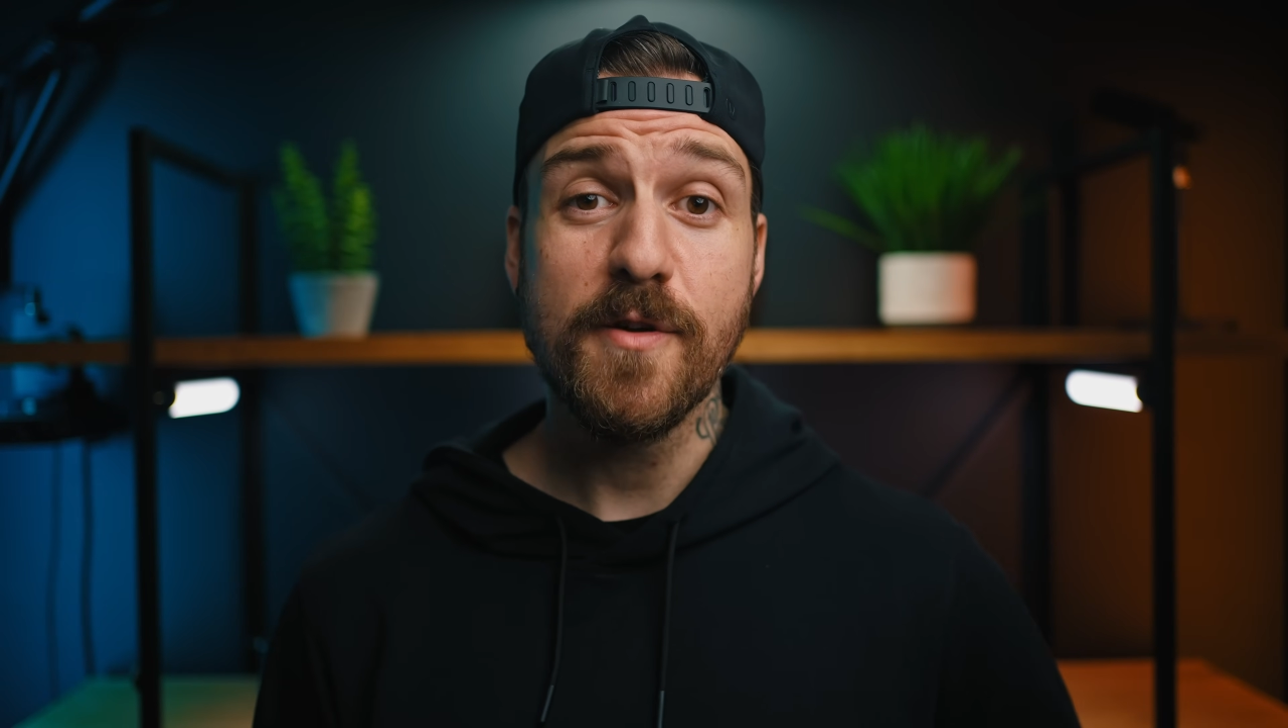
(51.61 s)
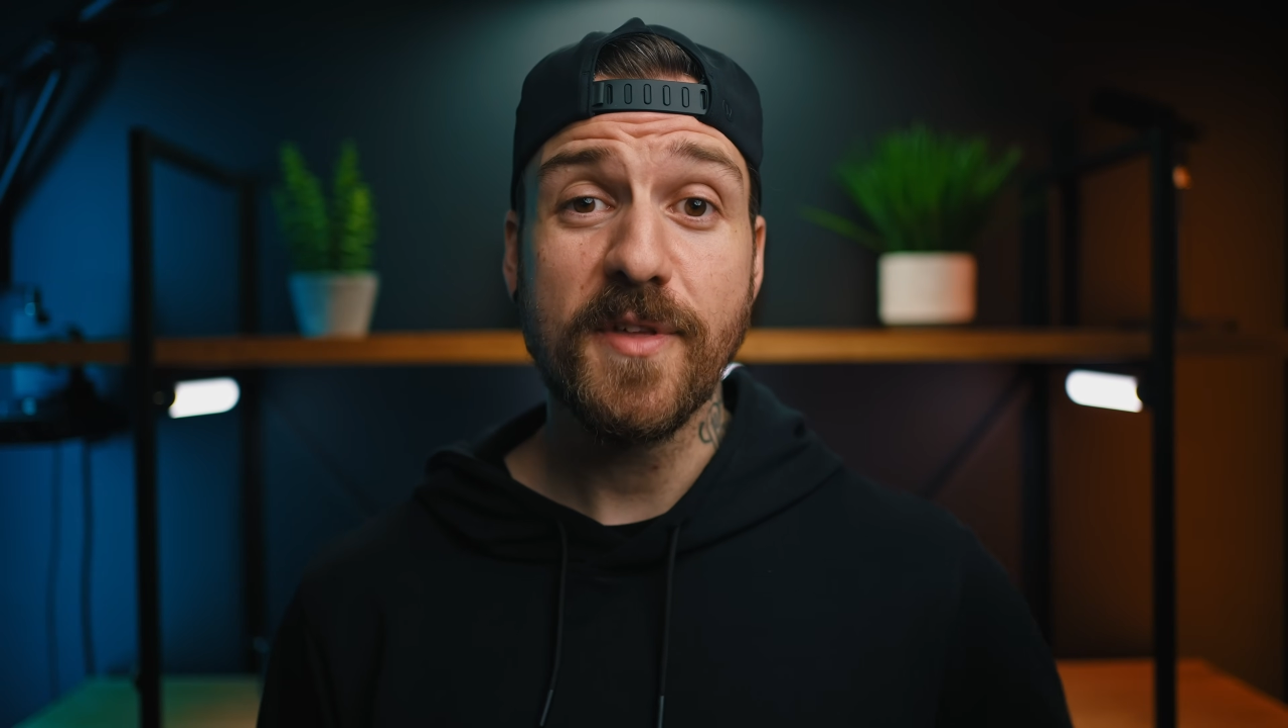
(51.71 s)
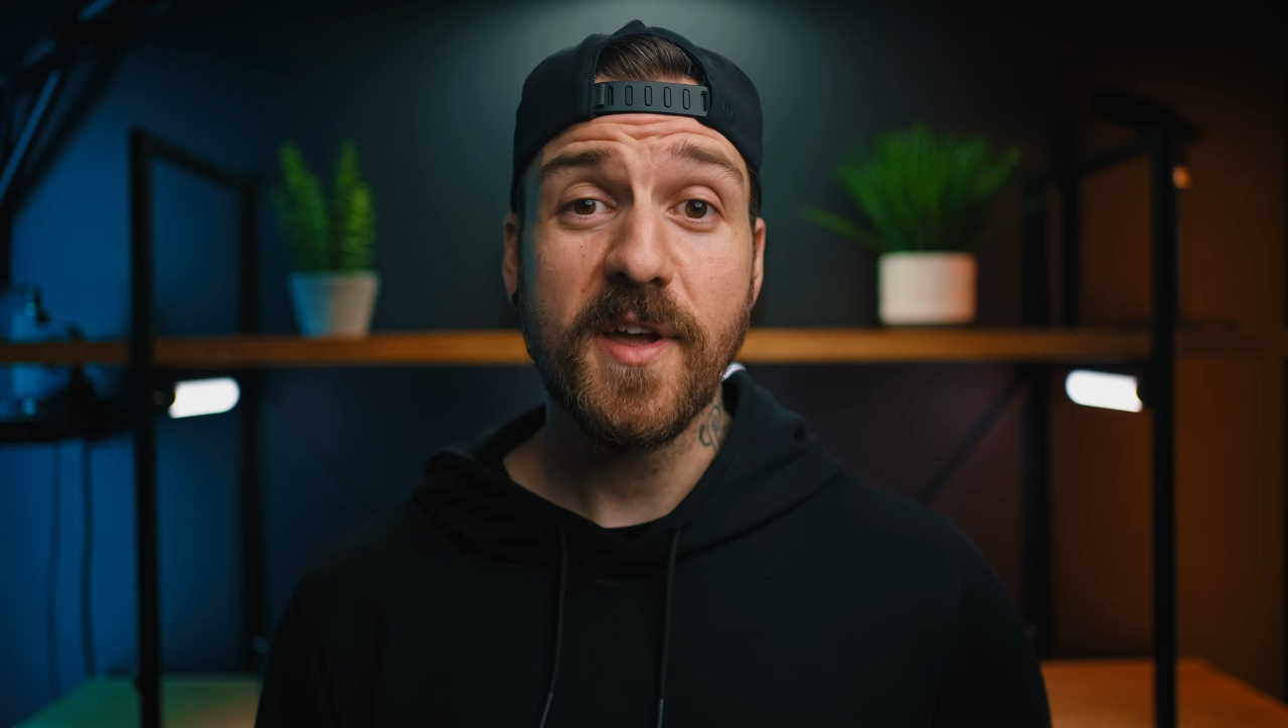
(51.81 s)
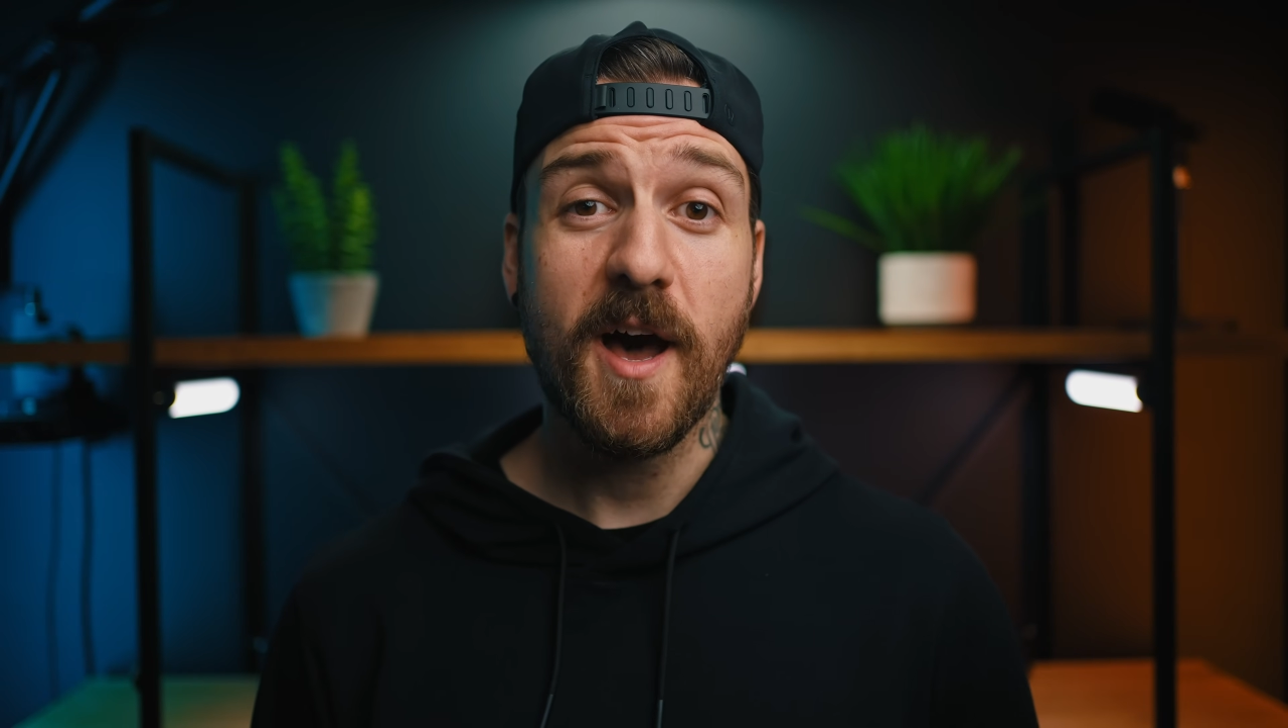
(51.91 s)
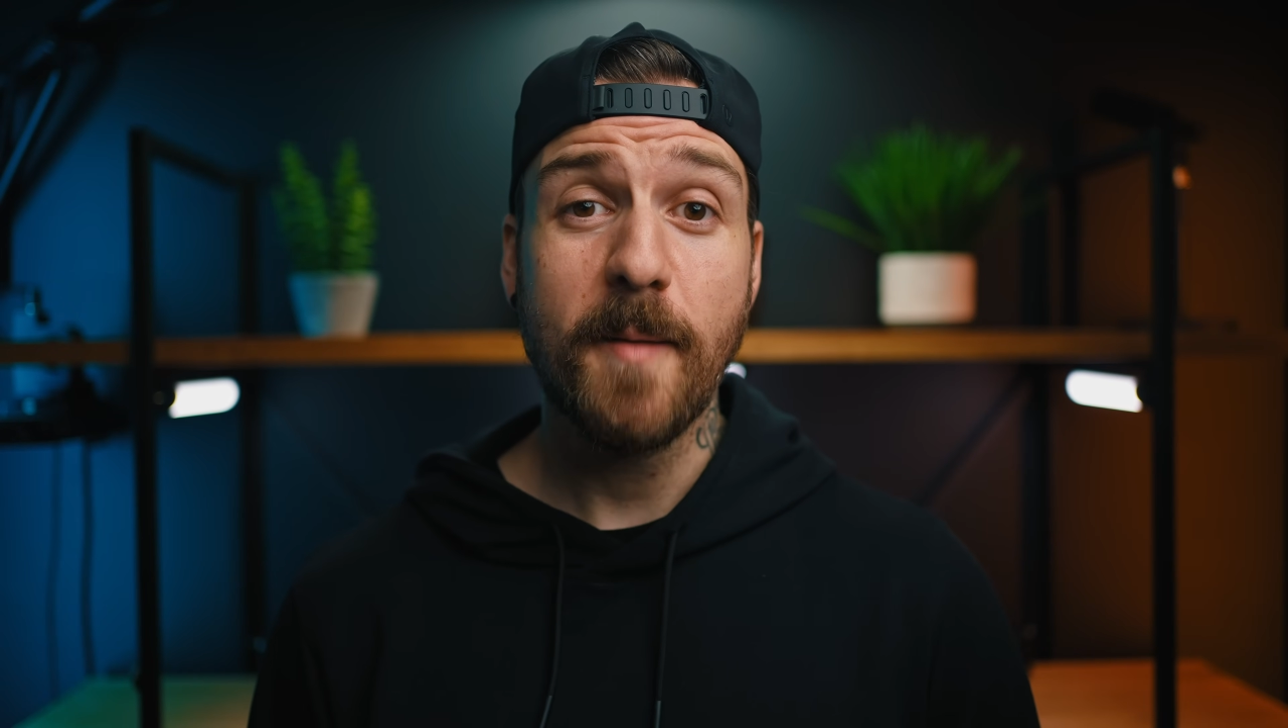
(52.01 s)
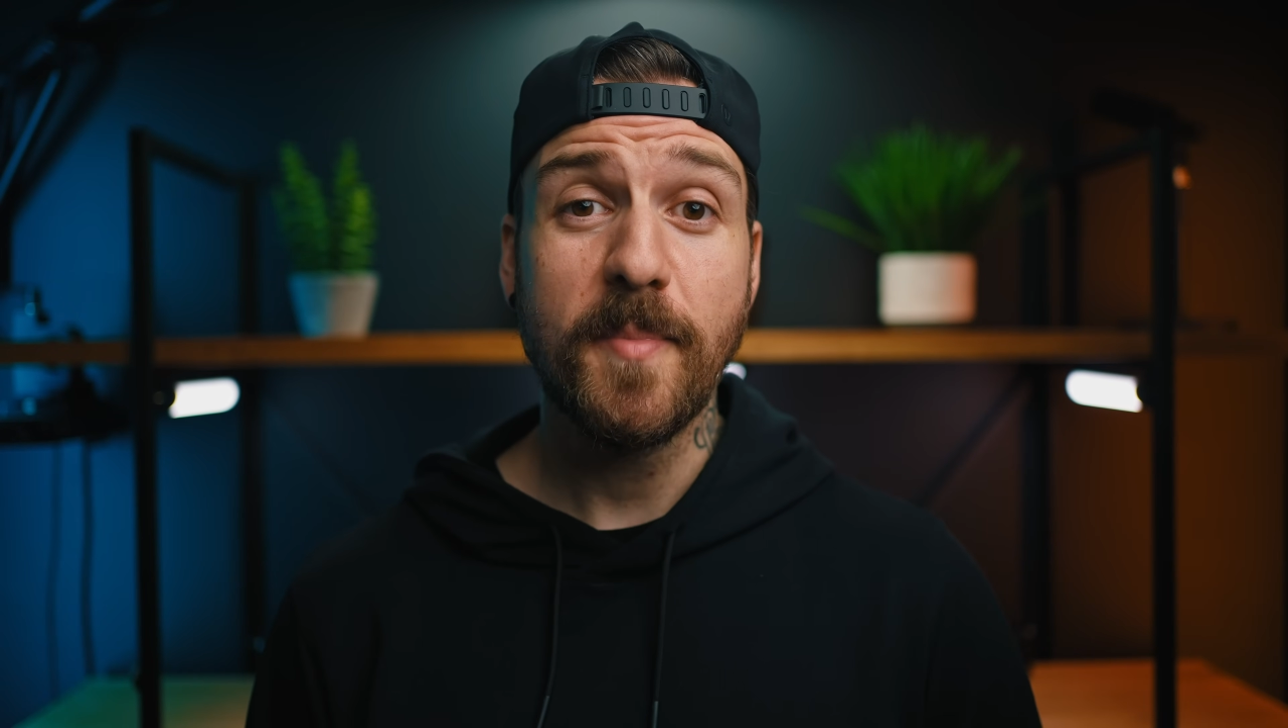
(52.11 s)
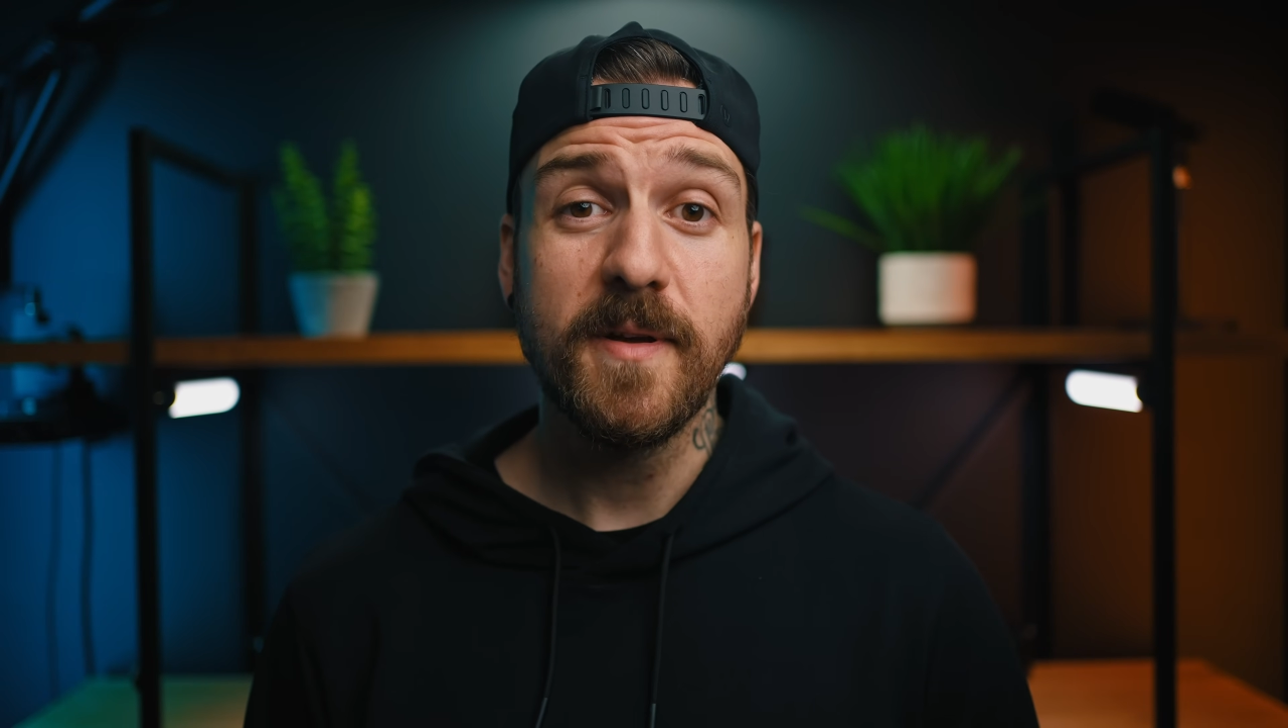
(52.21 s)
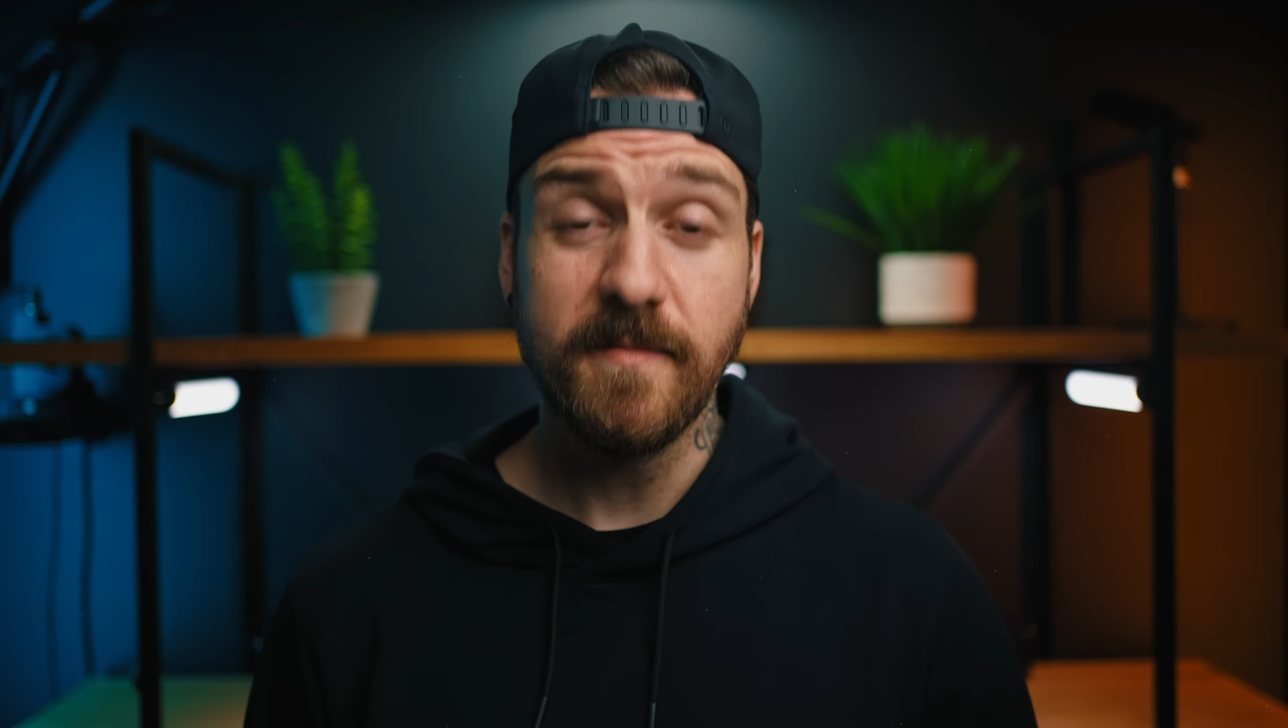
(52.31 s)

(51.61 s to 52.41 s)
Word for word: the cup